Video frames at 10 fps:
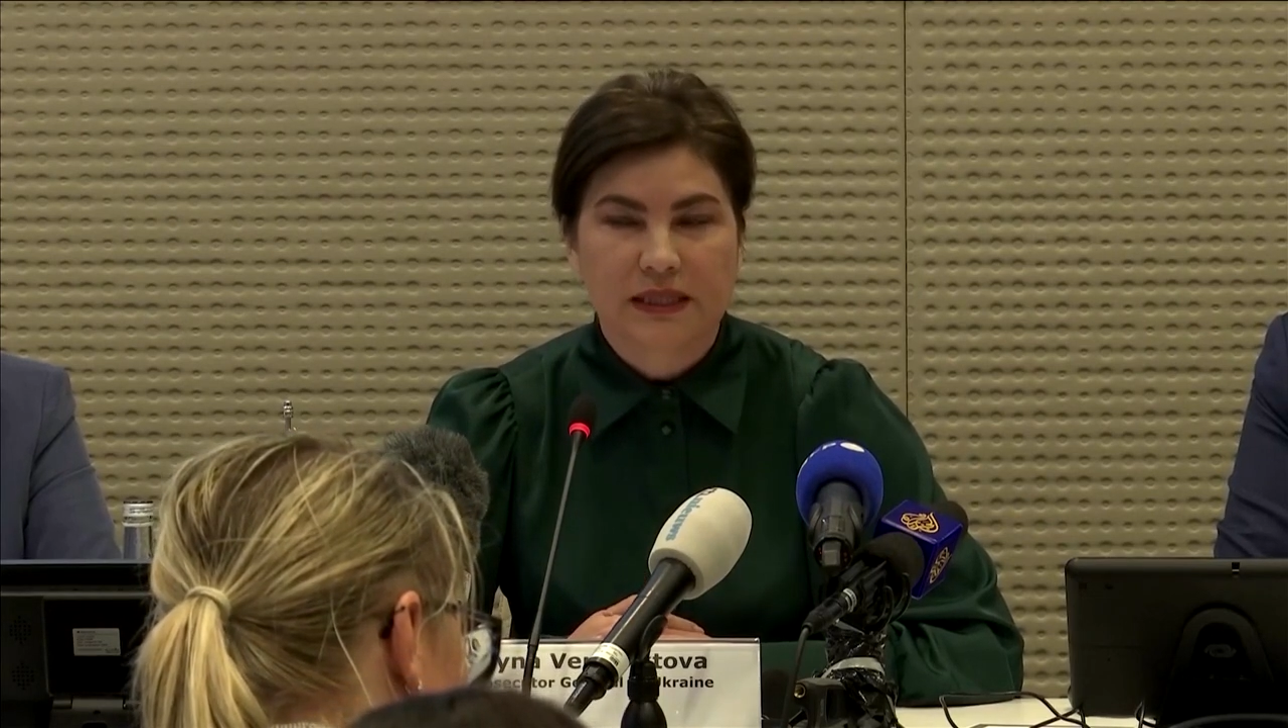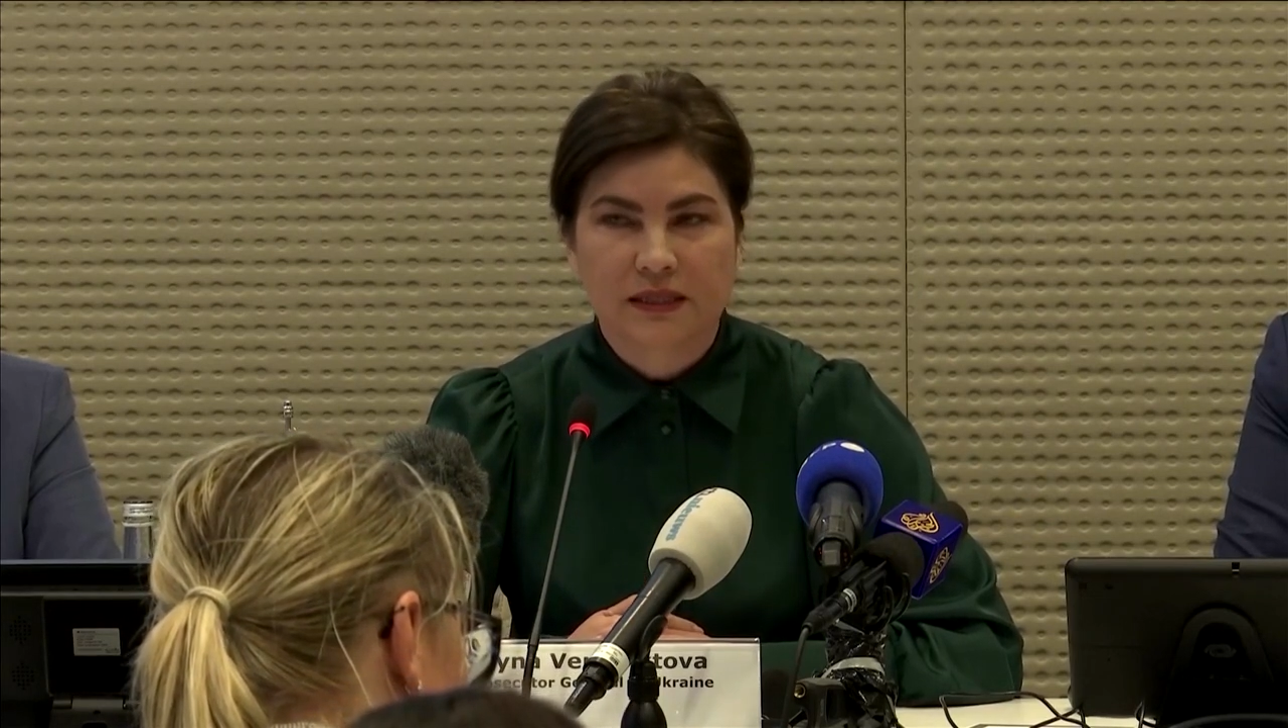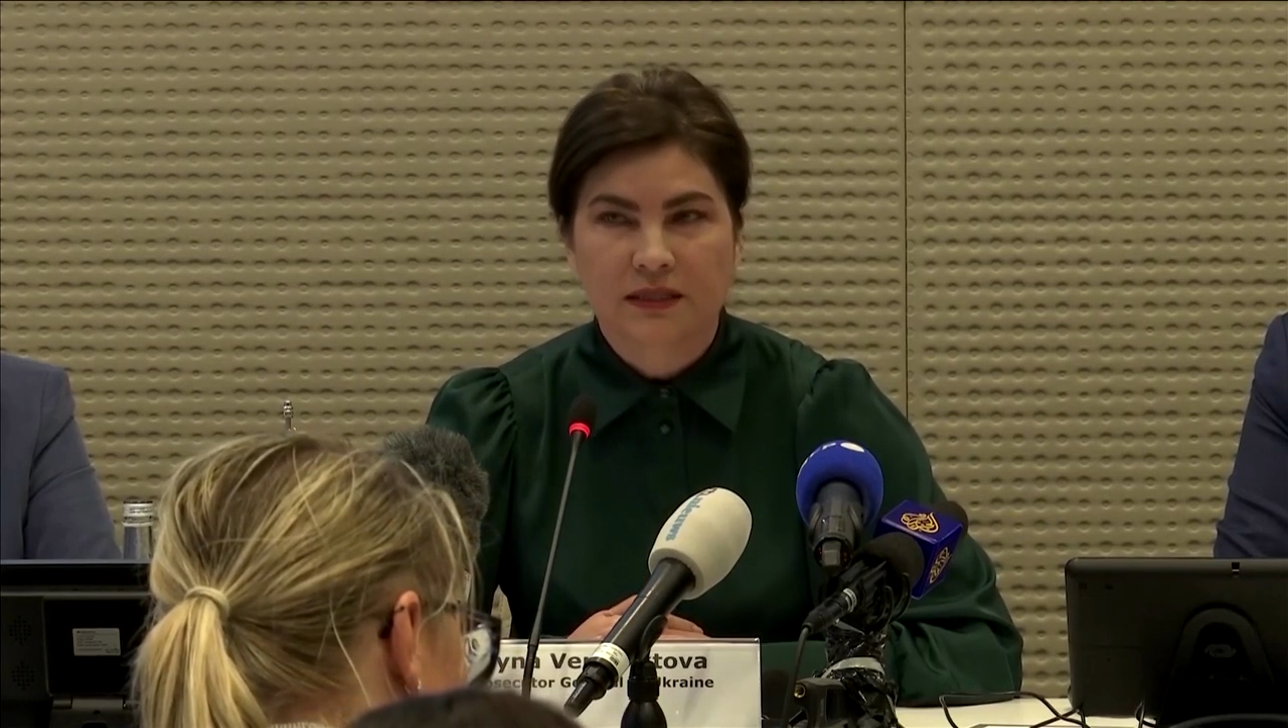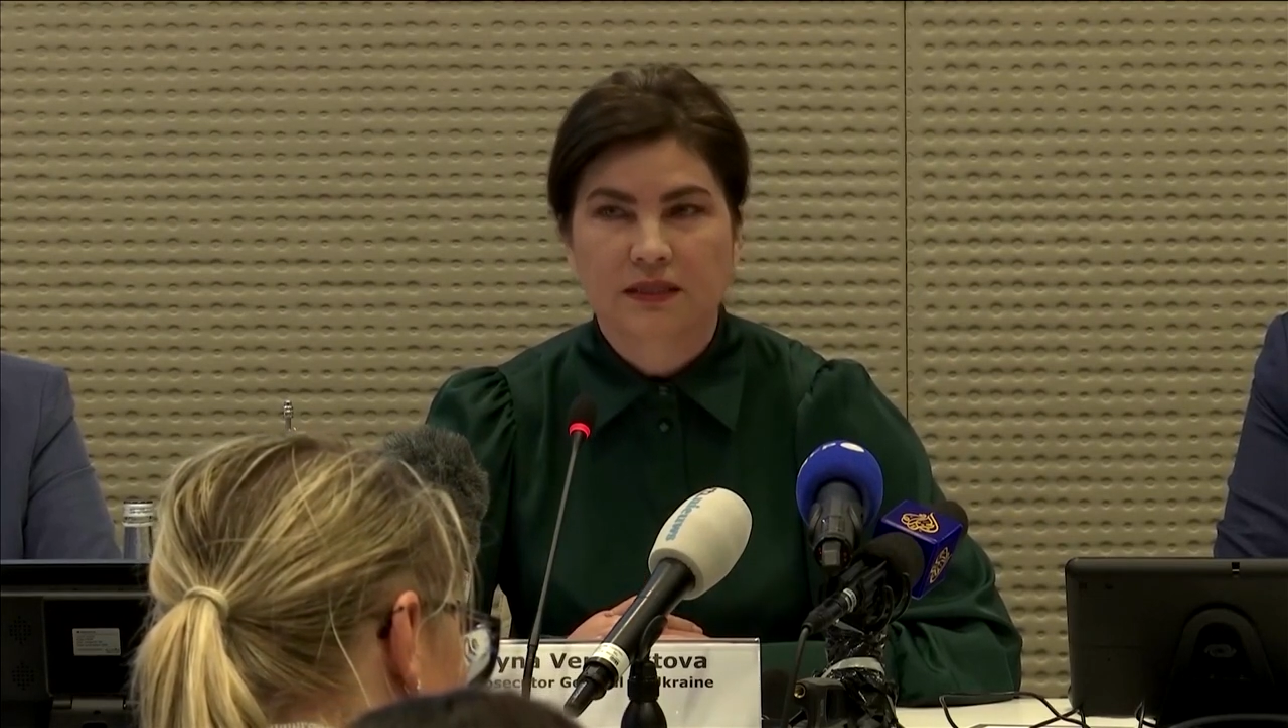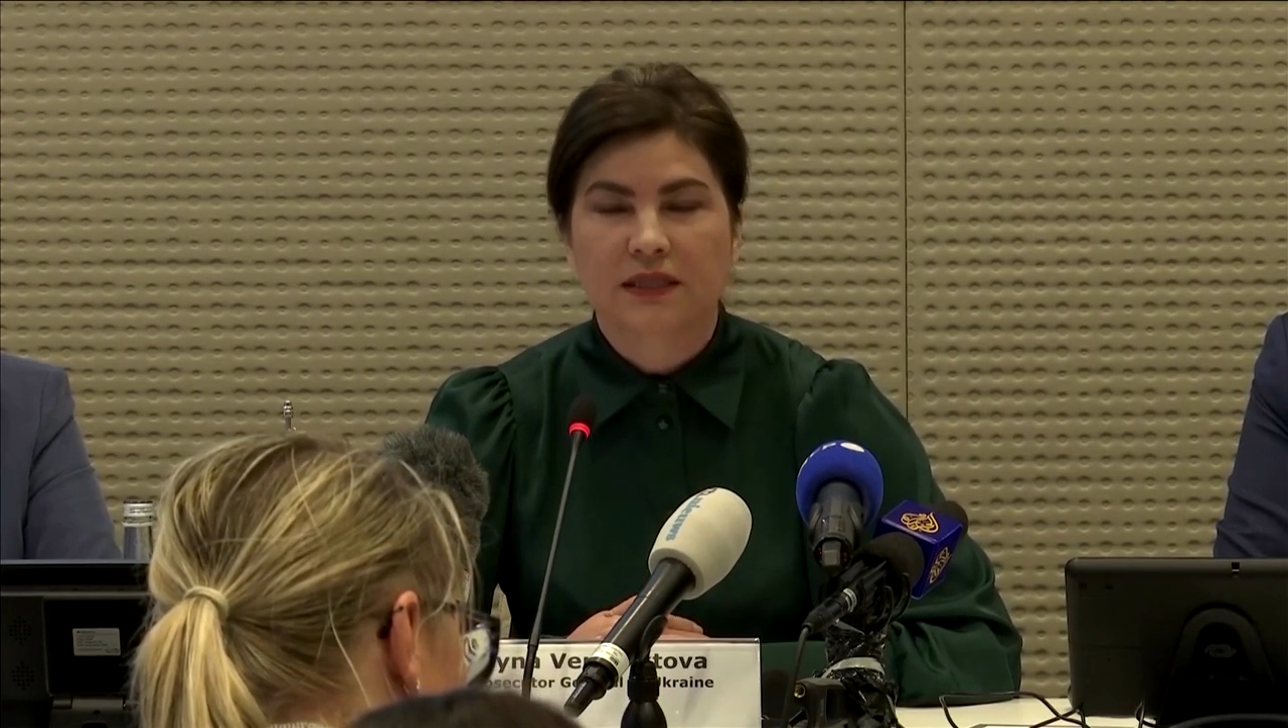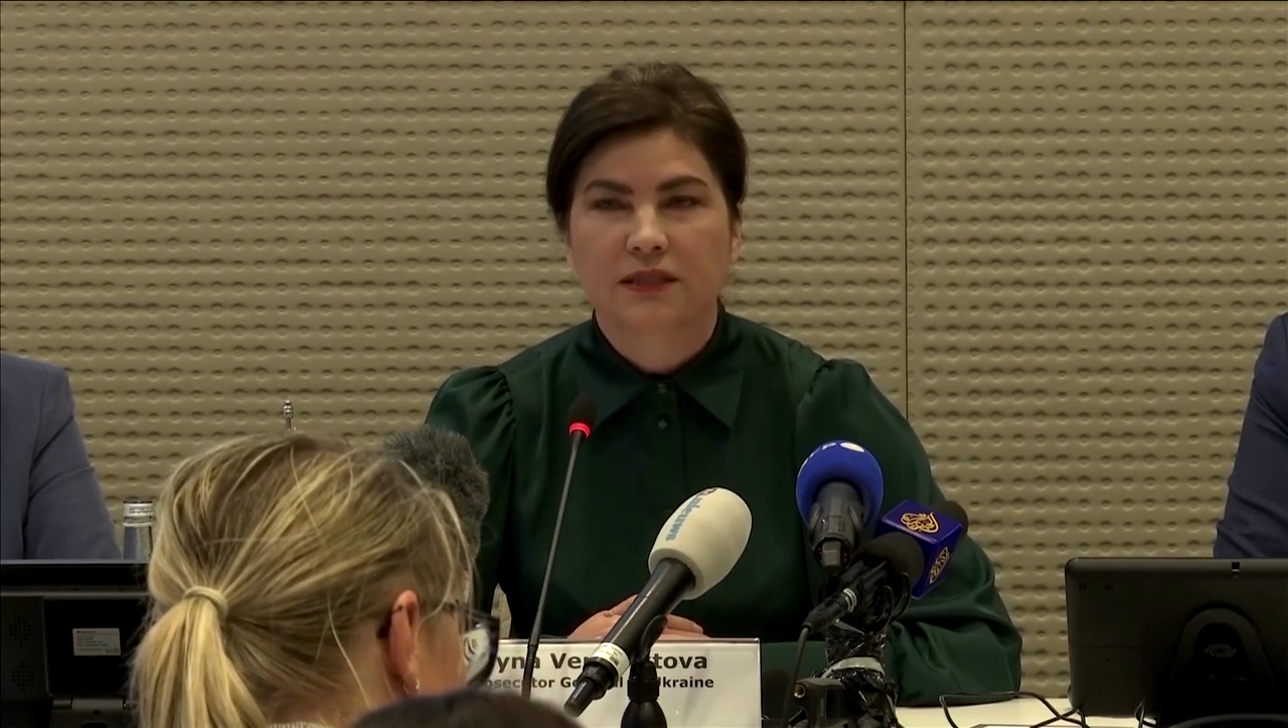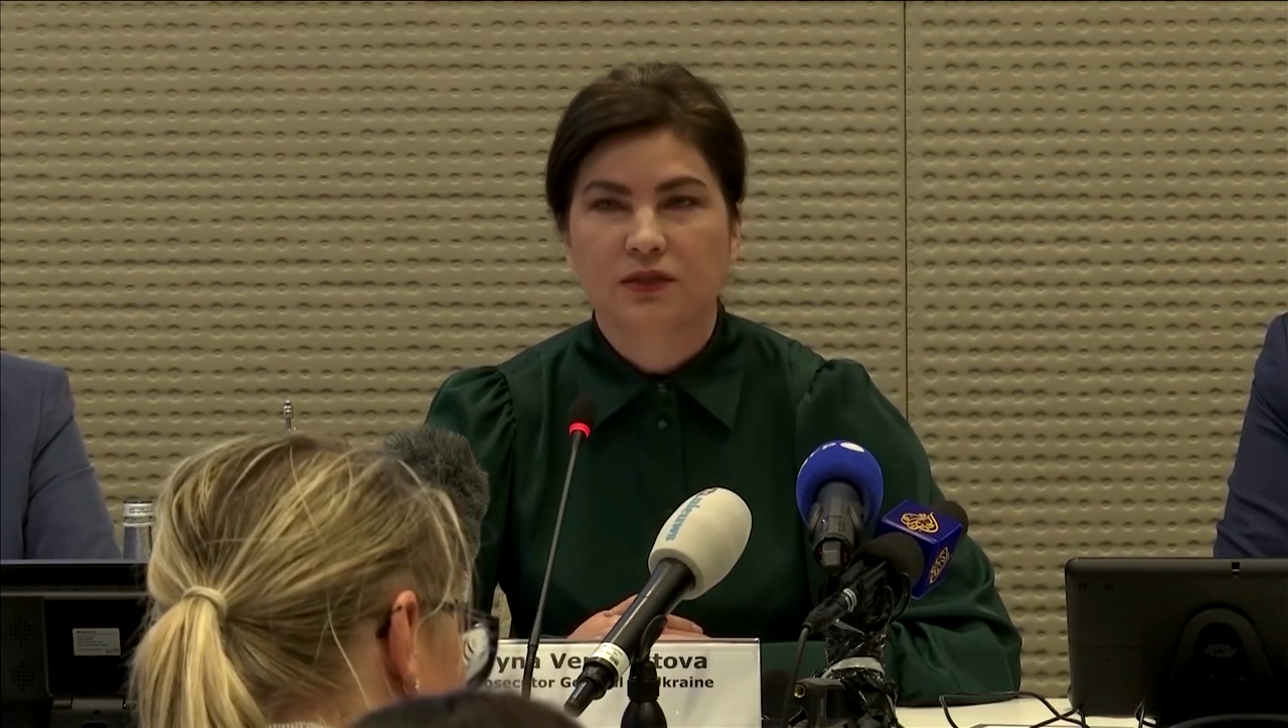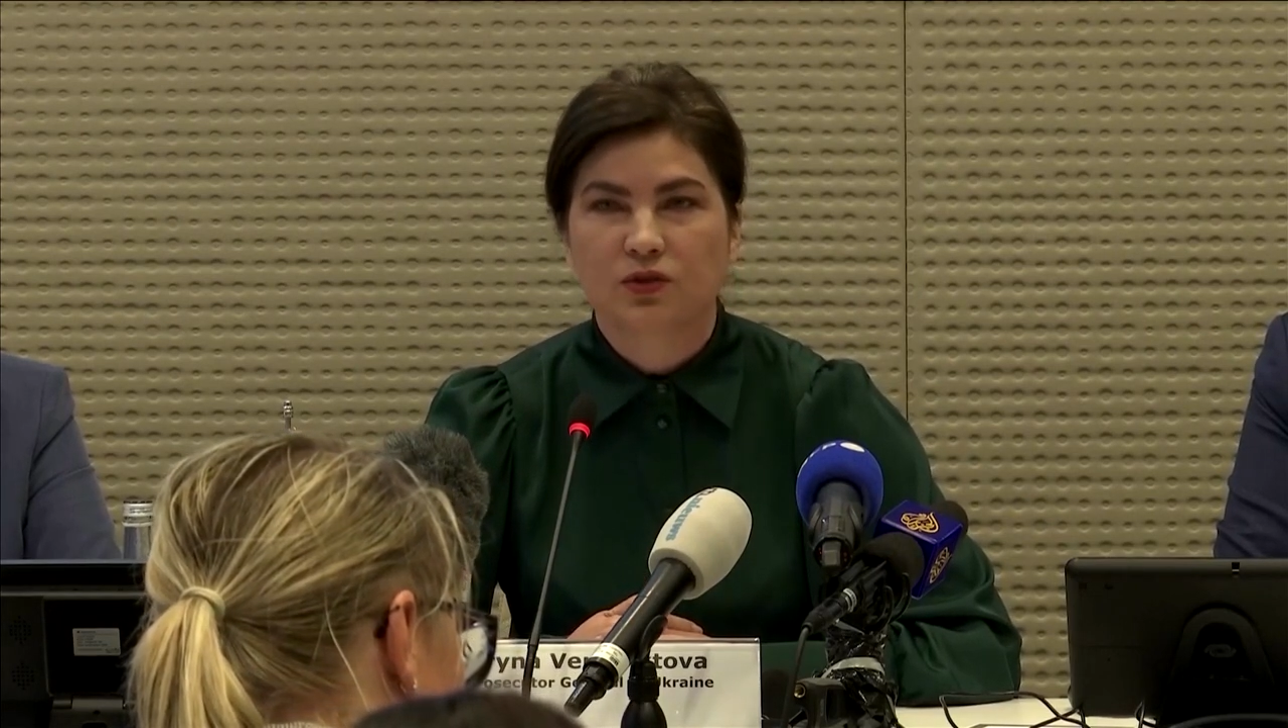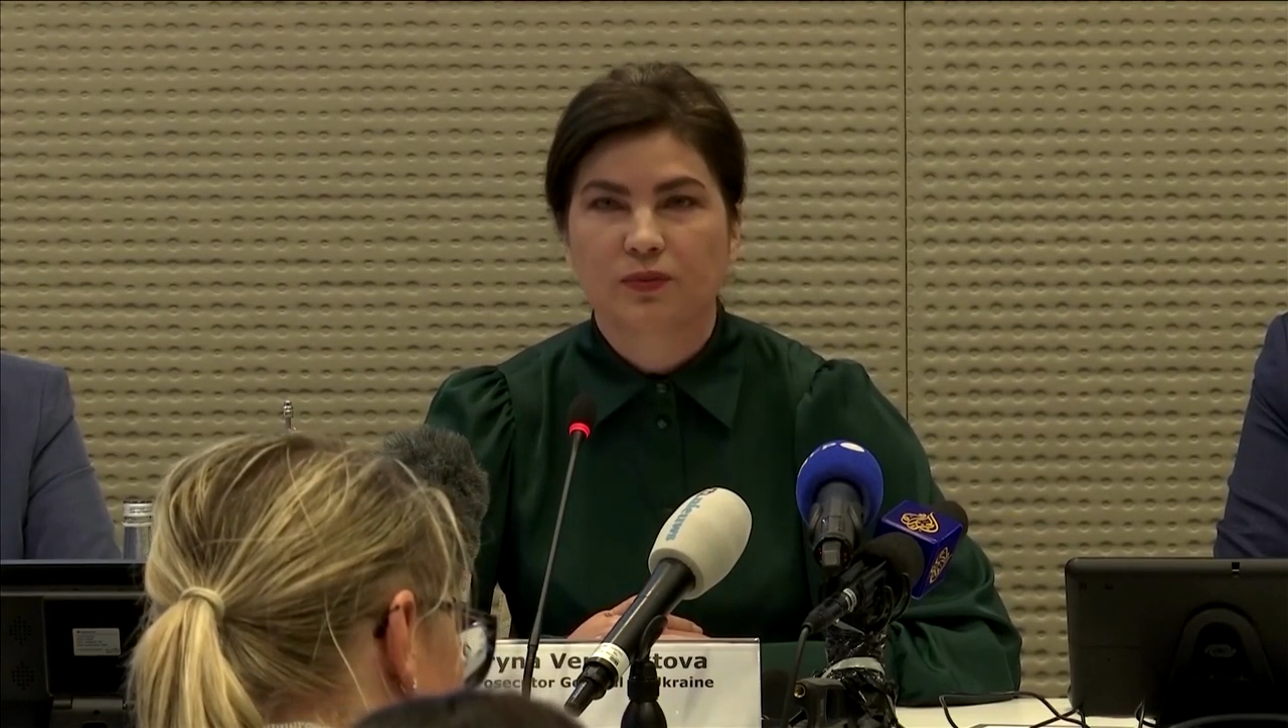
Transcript: and started to